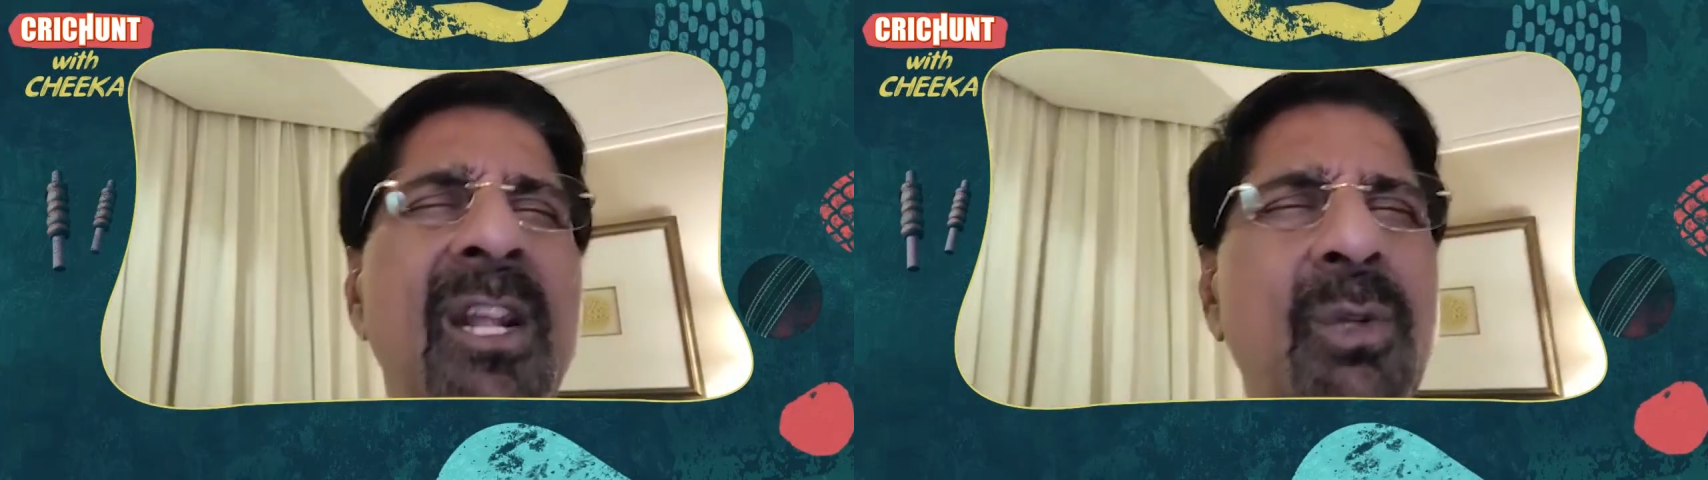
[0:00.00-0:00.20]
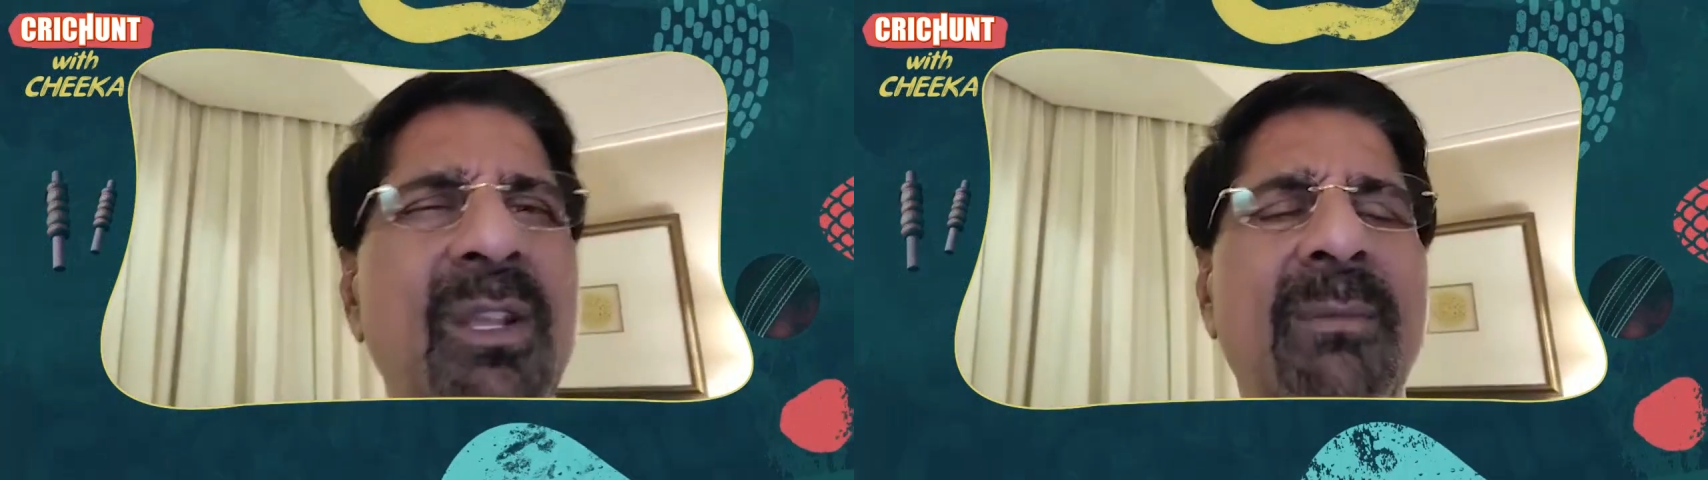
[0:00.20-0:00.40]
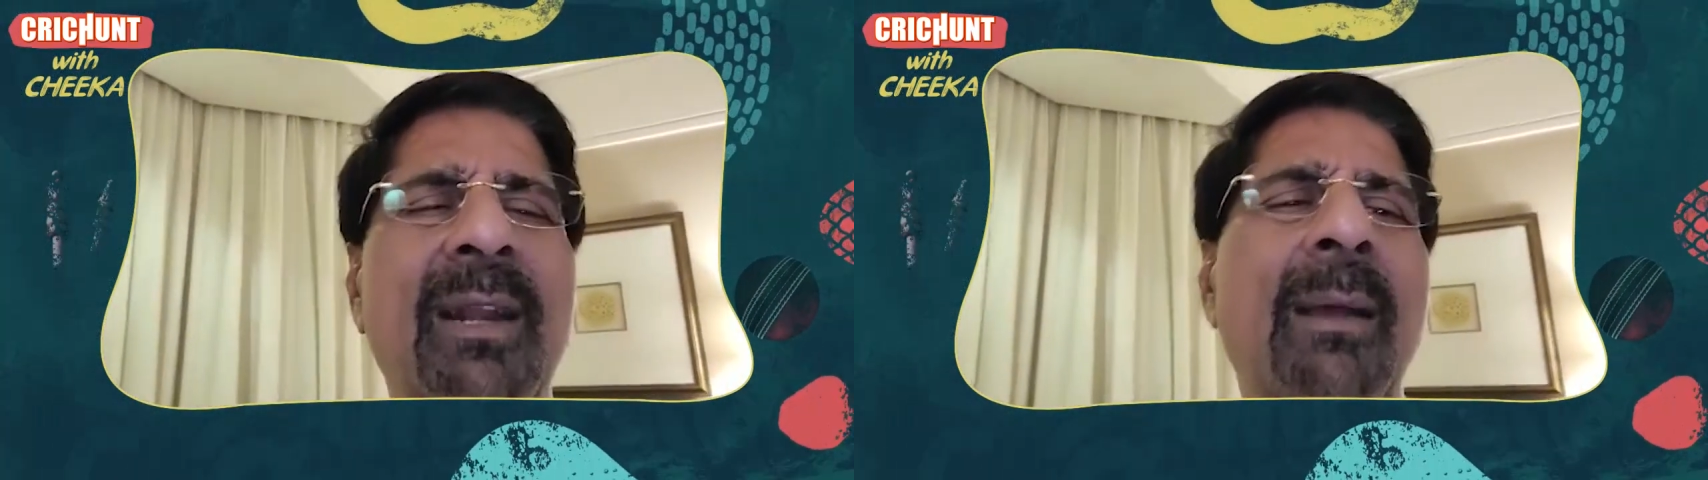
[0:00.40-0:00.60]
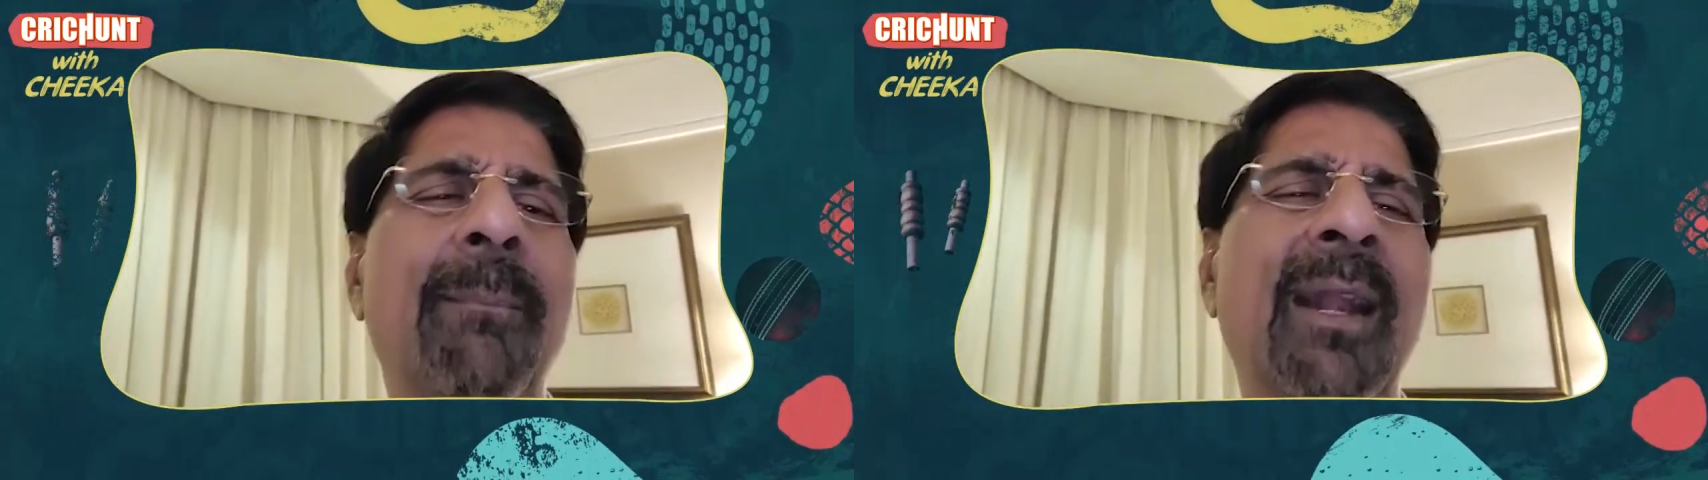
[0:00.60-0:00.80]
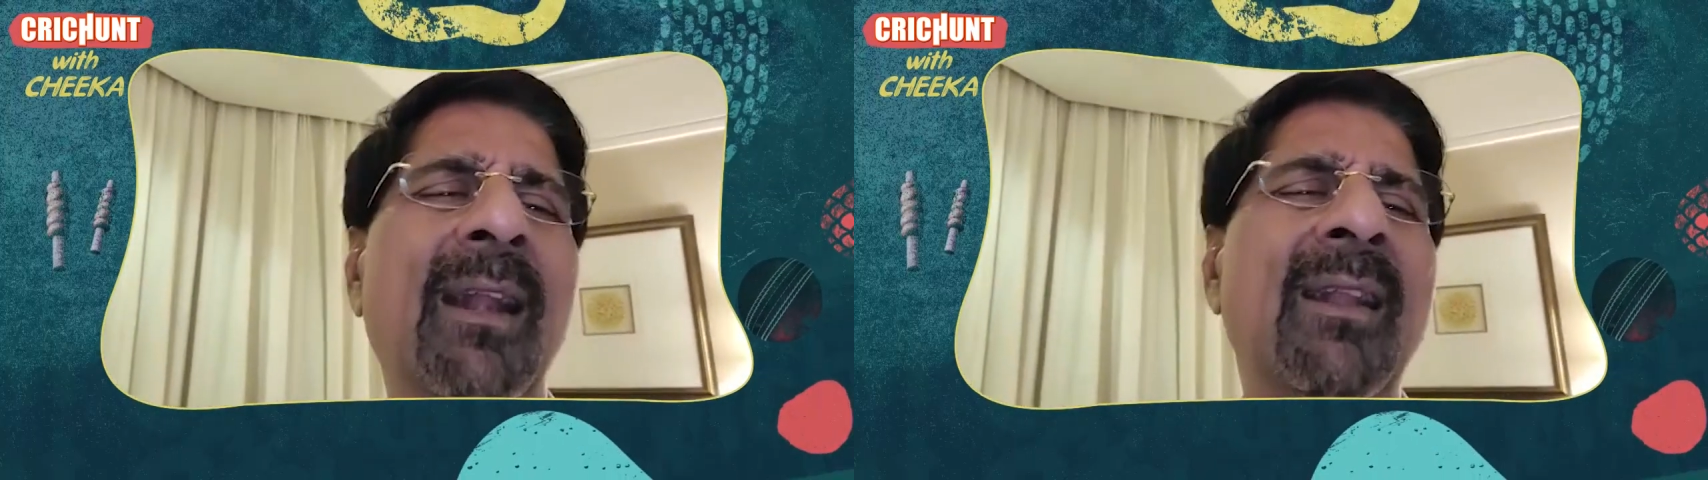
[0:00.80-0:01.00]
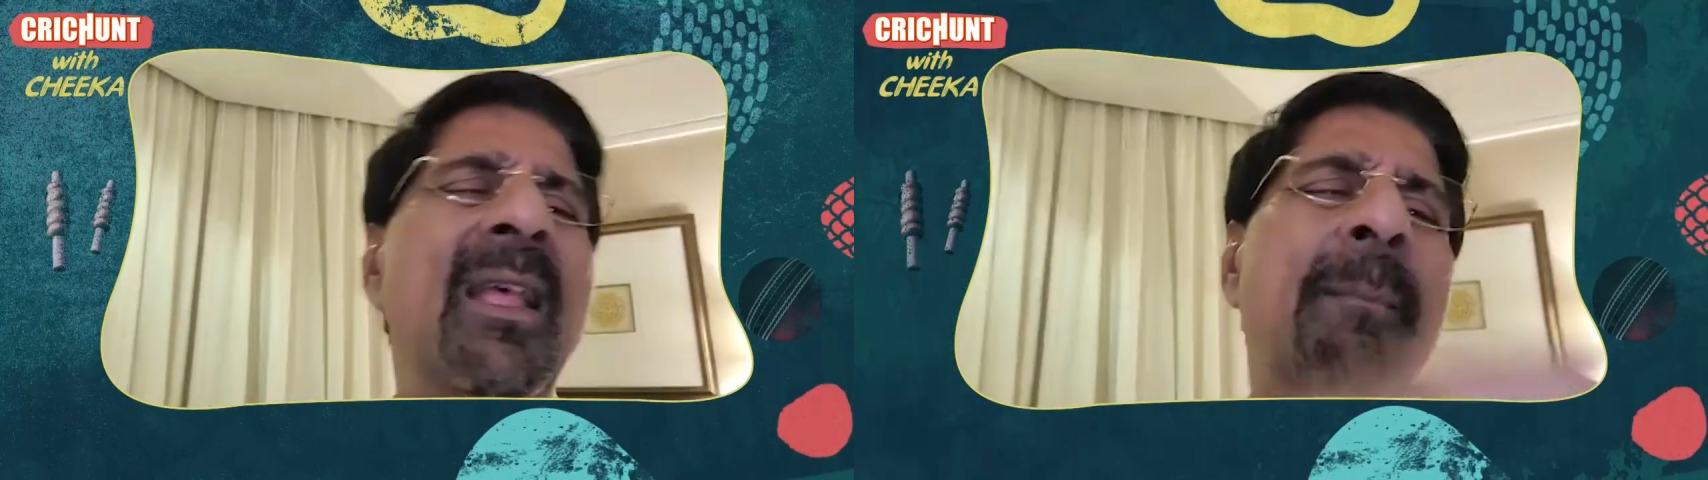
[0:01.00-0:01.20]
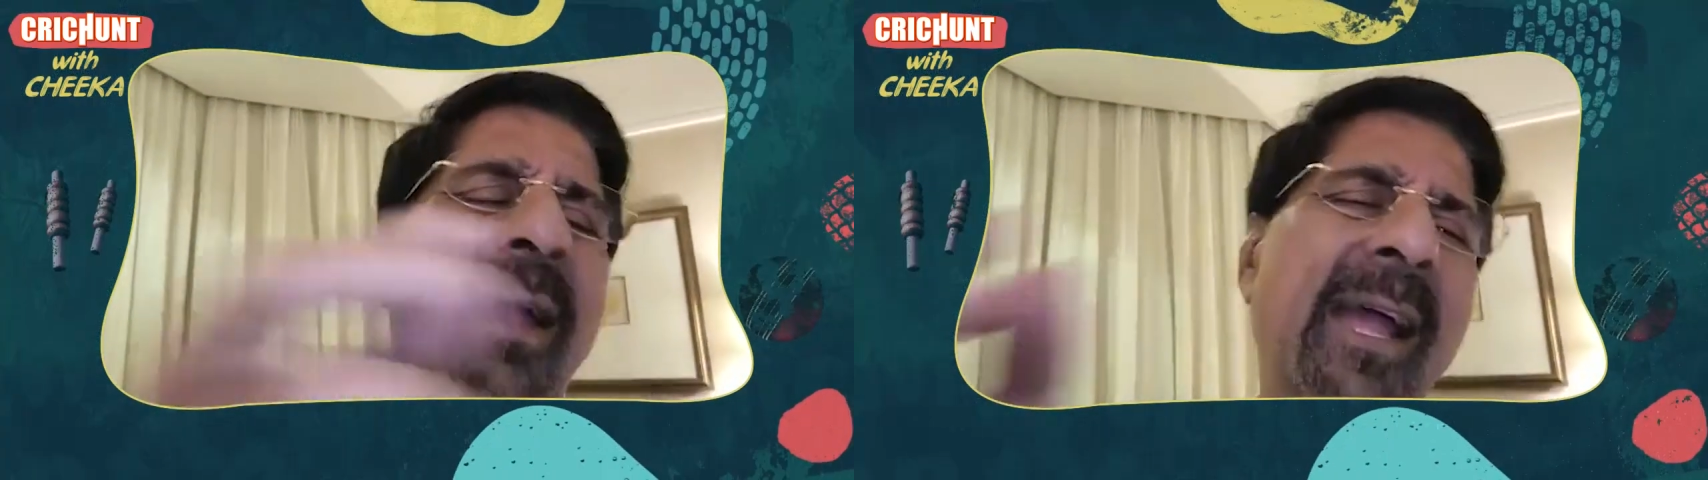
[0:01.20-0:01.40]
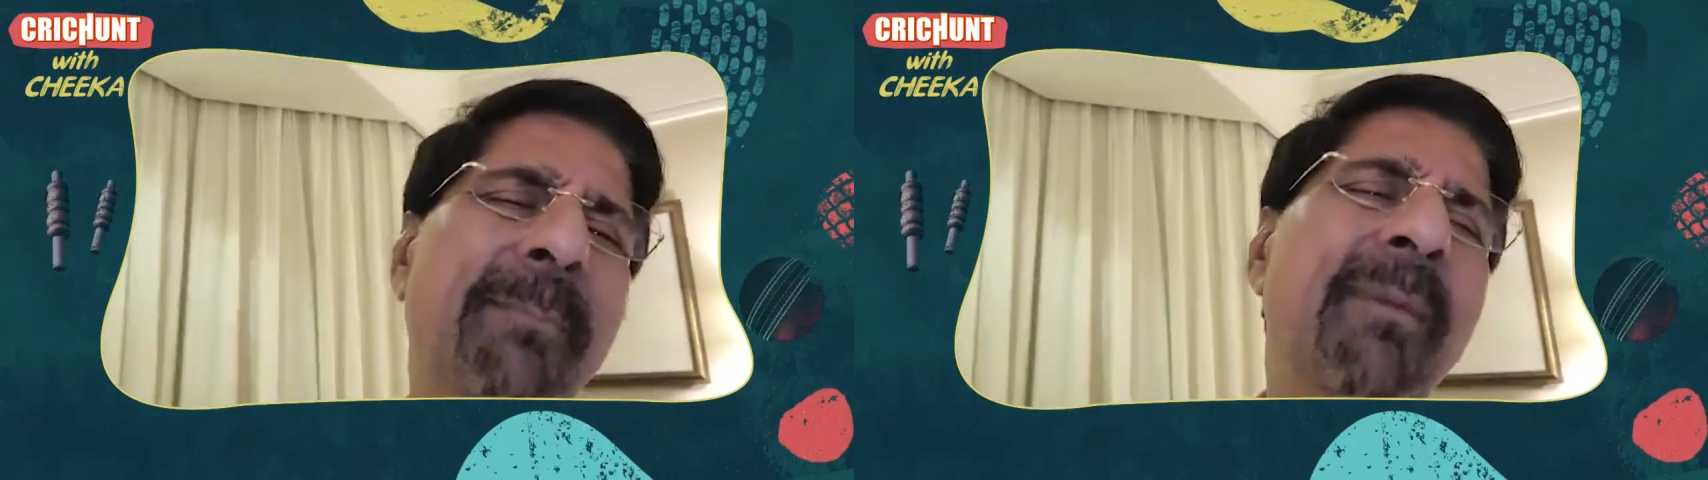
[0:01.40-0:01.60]
towards the middle by
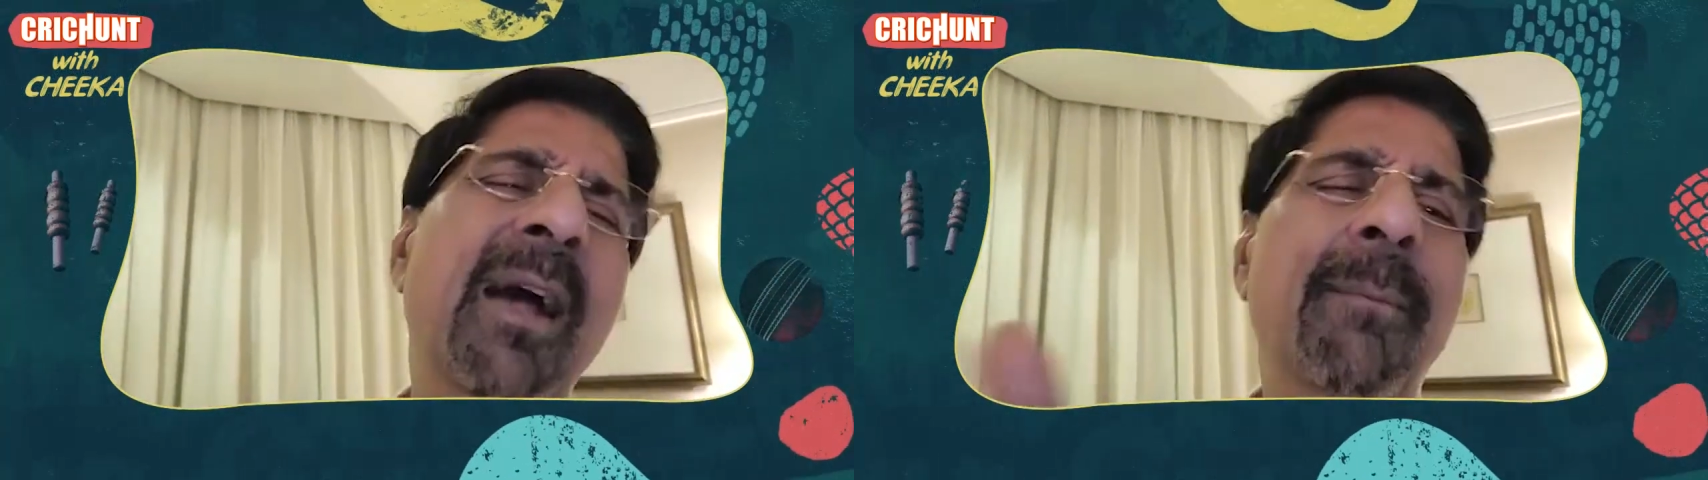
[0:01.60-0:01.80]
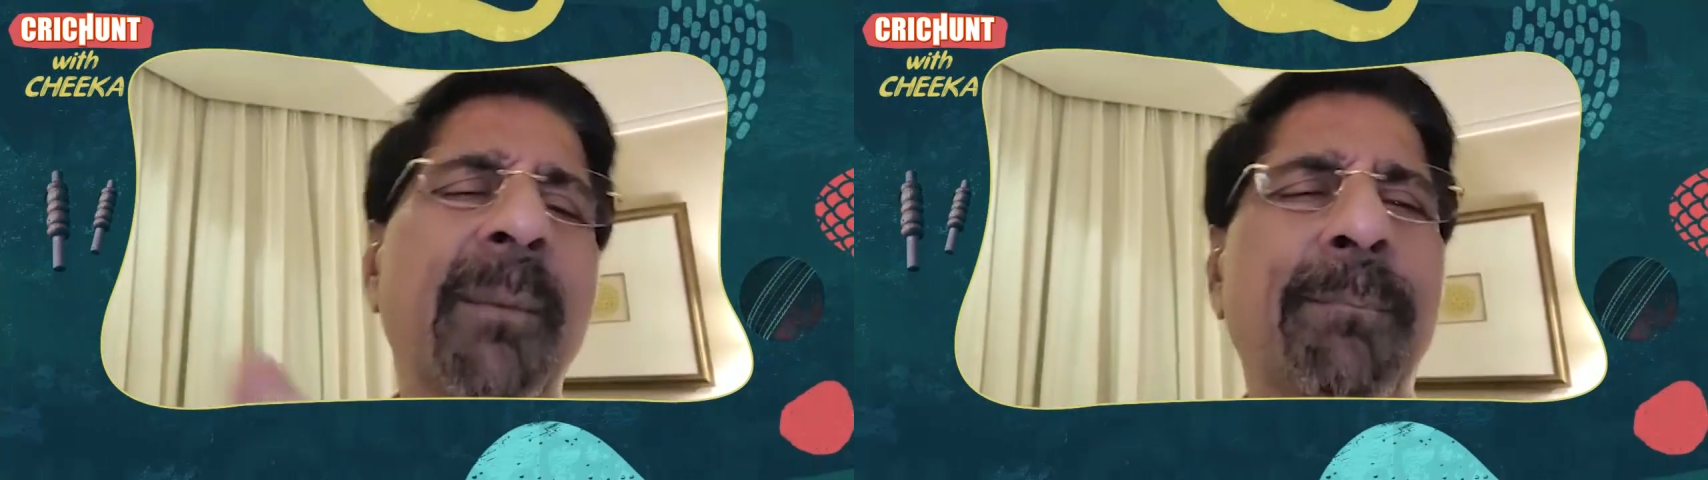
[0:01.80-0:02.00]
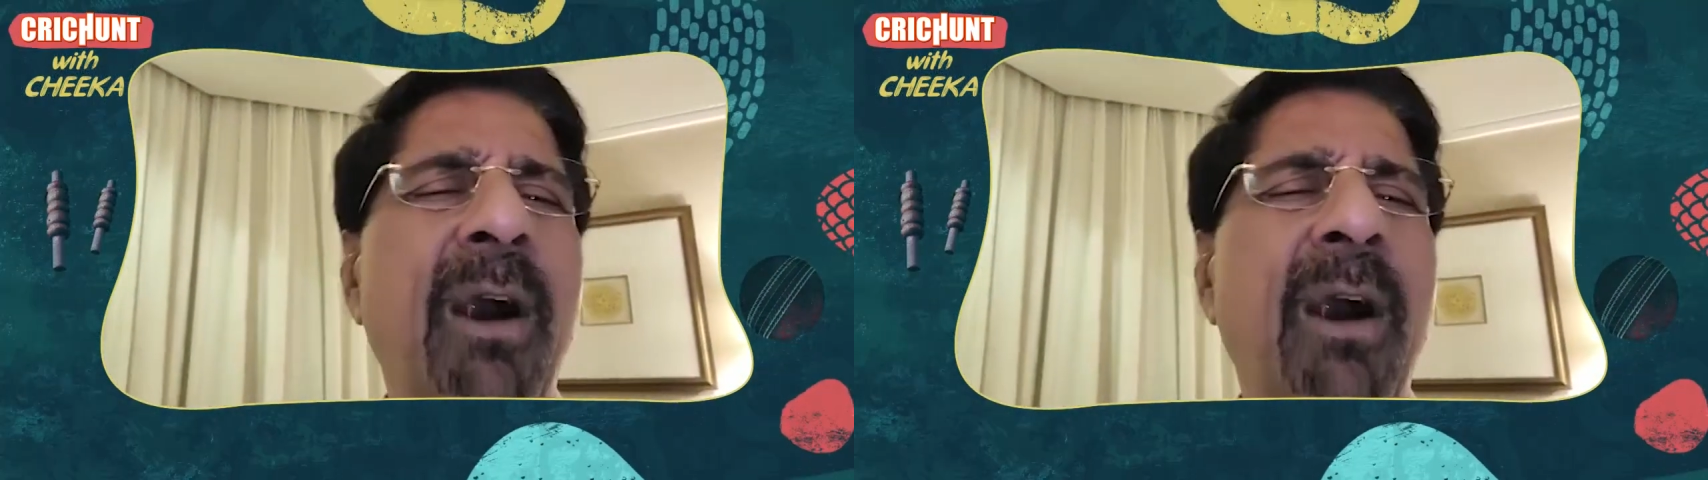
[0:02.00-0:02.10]
Hetmyer, by